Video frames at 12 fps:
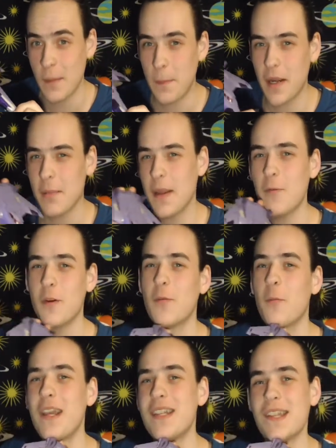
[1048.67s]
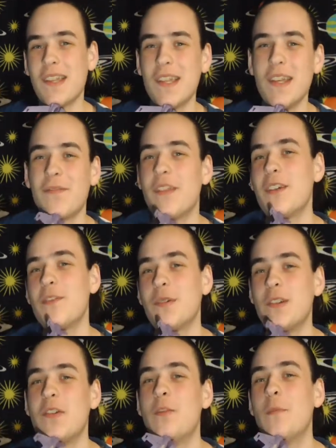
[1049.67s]
But I might want to wait to see if they do
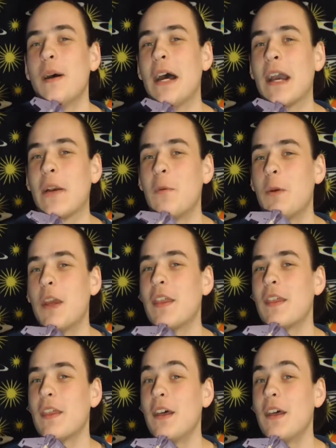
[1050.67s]
a 2-pack with